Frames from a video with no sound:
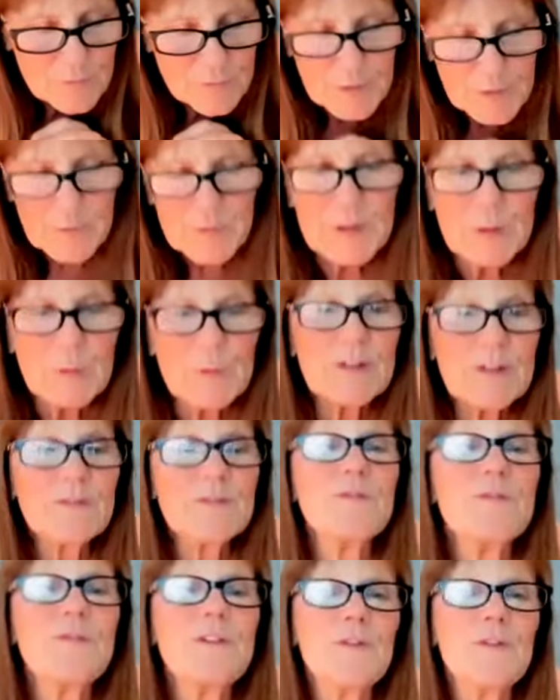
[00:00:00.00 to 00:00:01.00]

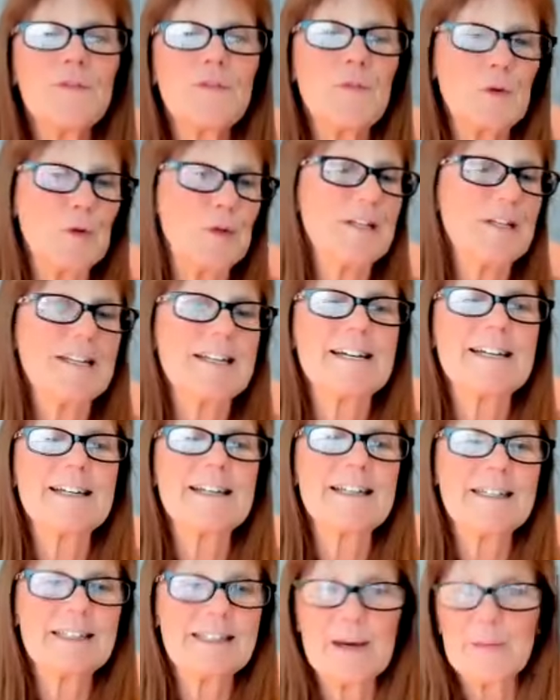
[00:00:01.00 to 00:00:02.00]

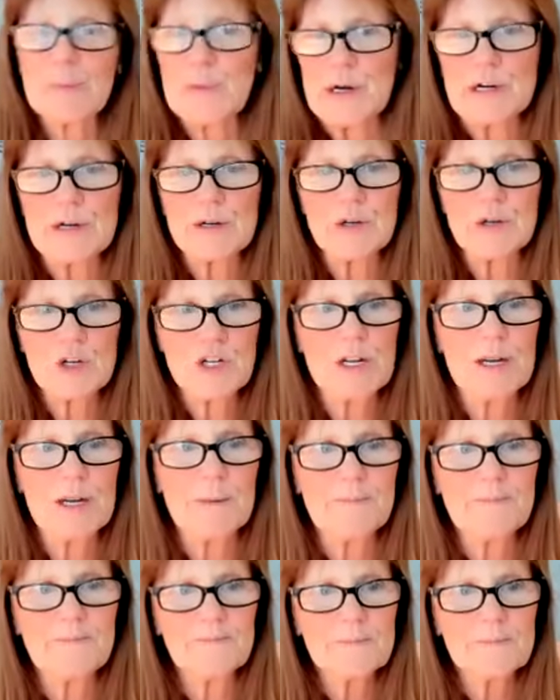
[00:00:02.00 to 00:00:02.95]
51-49 in that partnership.